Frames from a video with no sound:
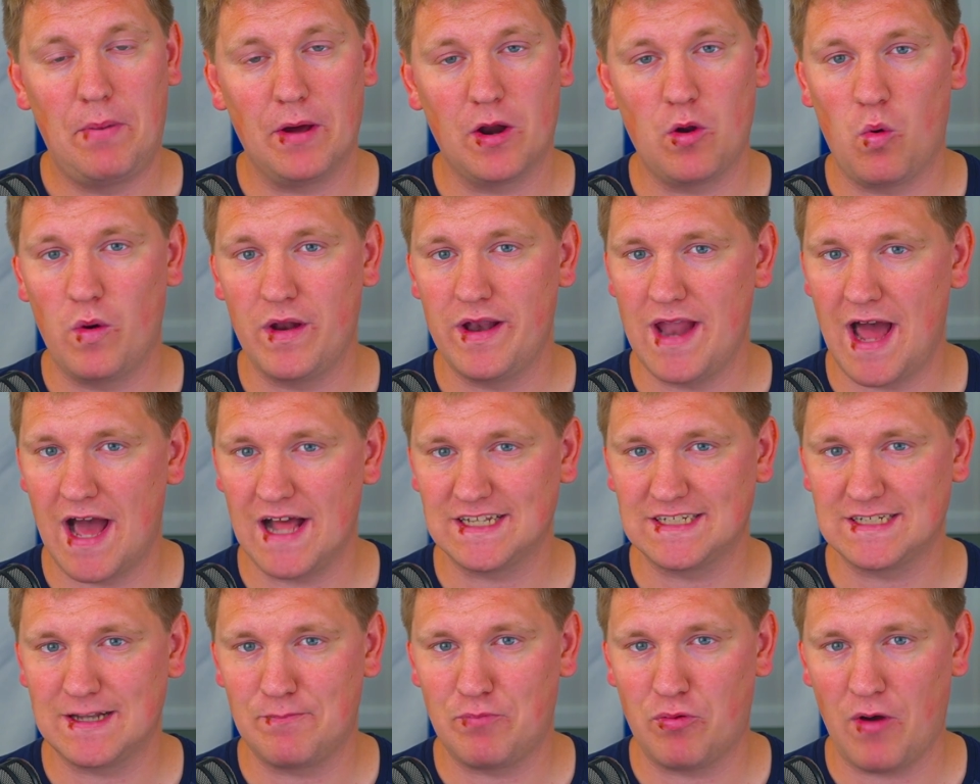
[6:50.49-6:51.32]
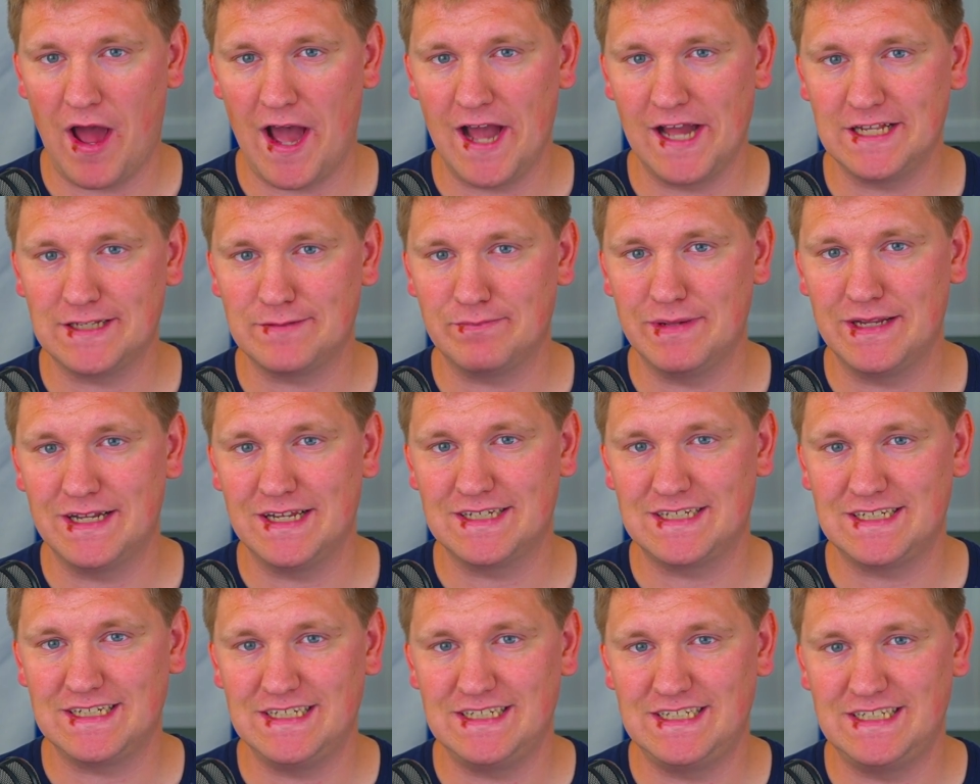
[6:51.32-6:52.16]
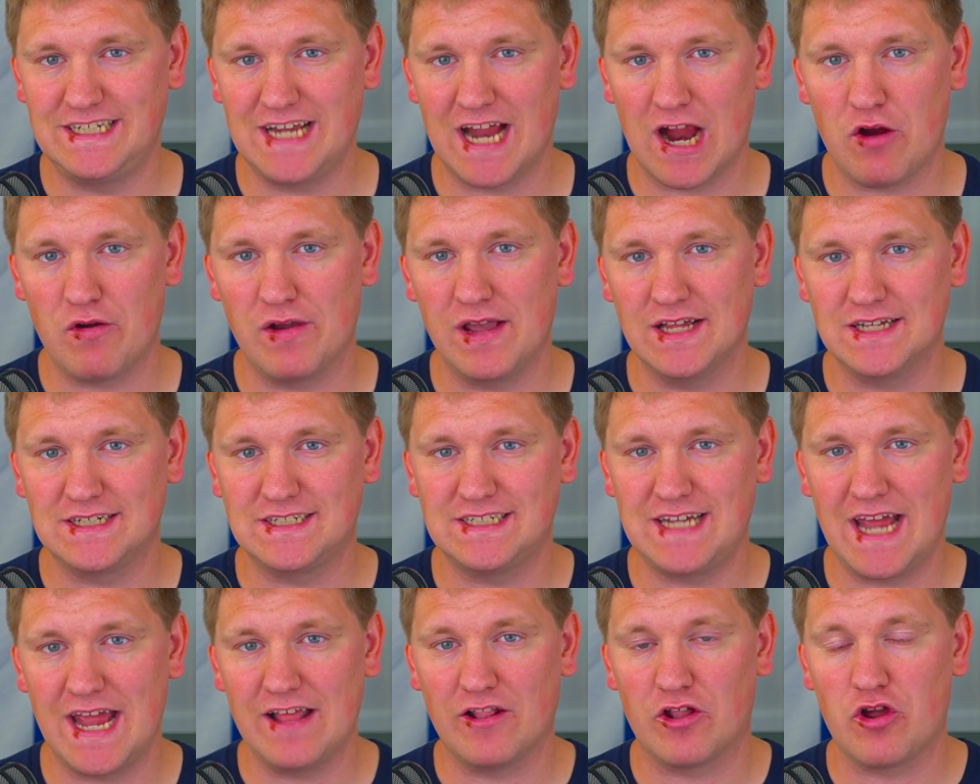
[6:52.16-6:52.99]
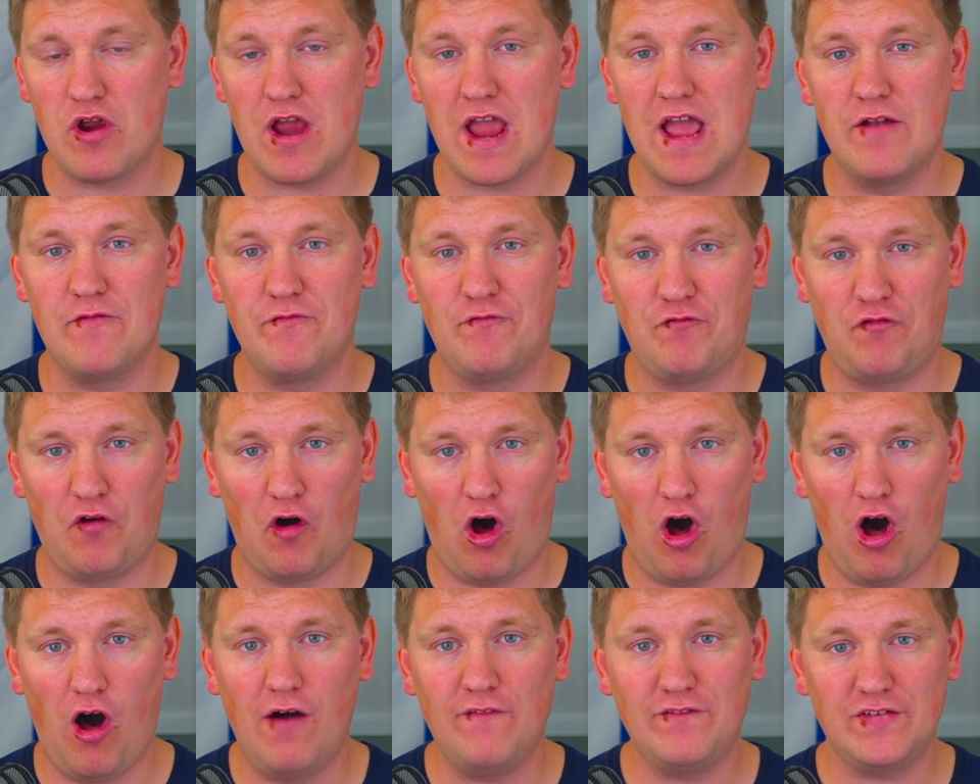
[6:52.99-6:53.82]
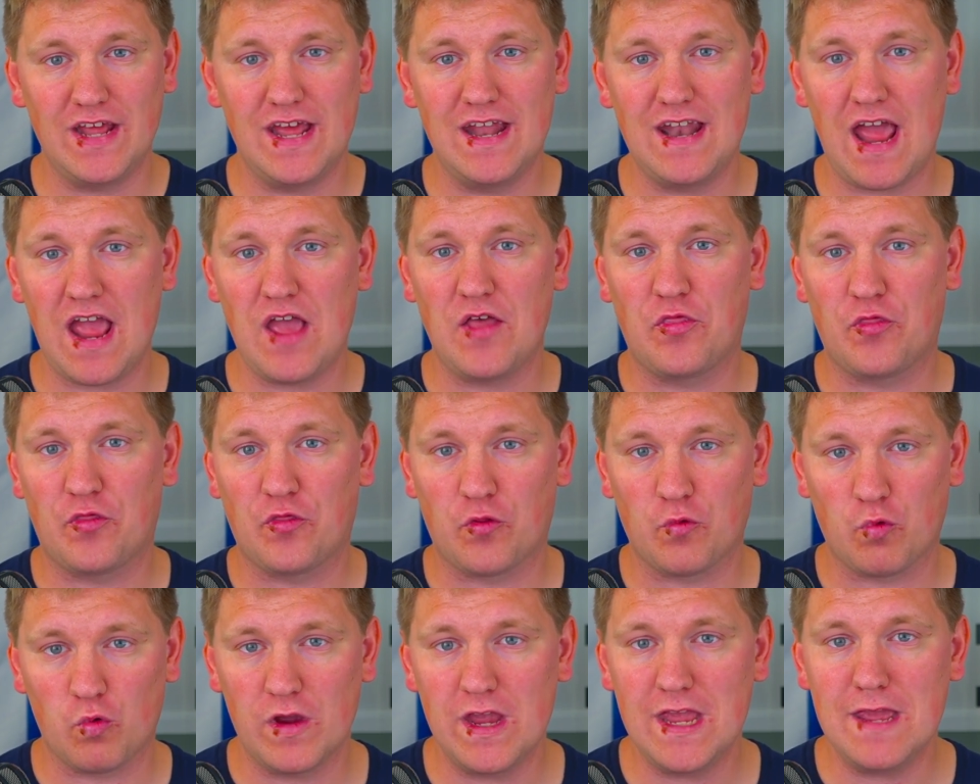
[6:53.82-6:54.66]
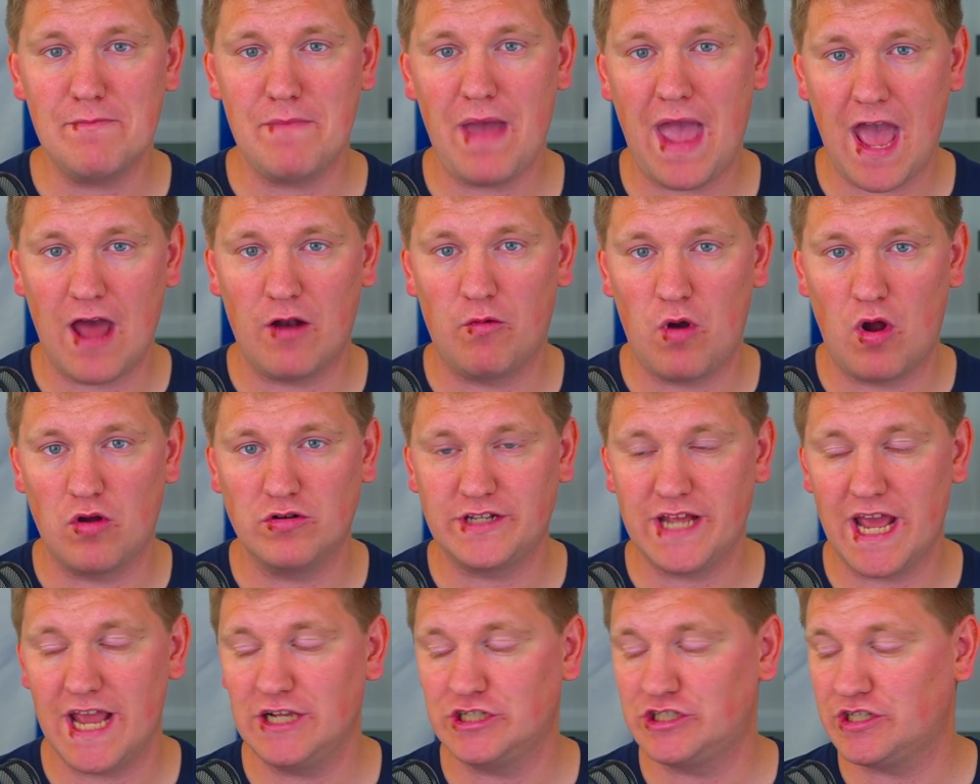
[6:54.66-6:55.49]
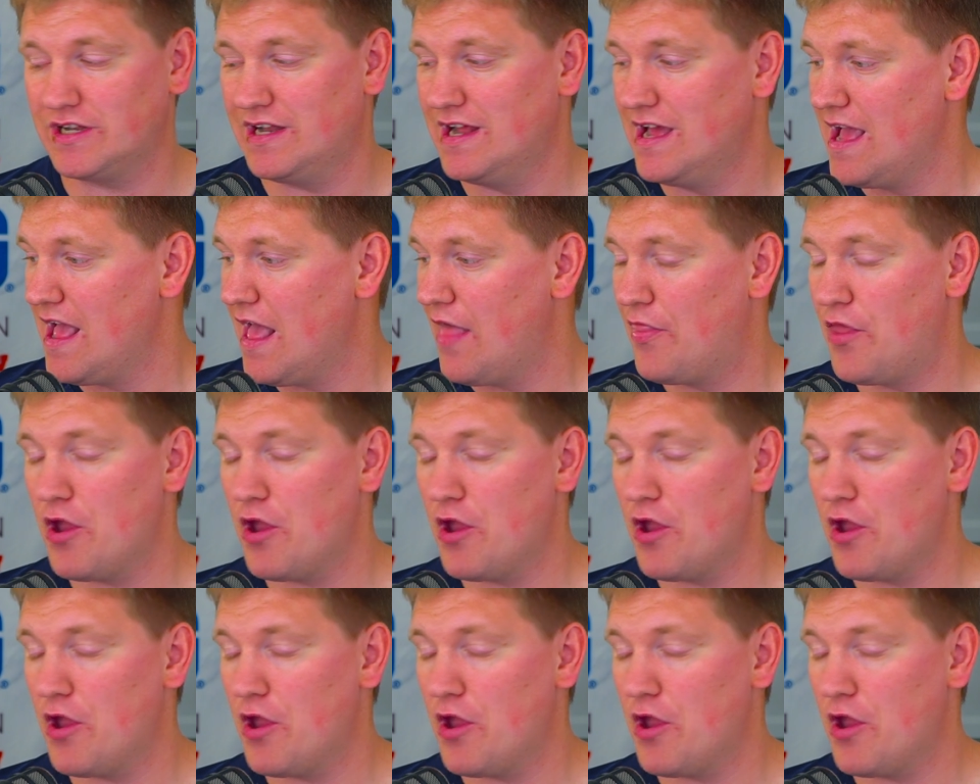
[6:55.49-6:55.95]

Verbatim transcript: but it would not surprise me to see Darius Taylor involved in a three man rotation.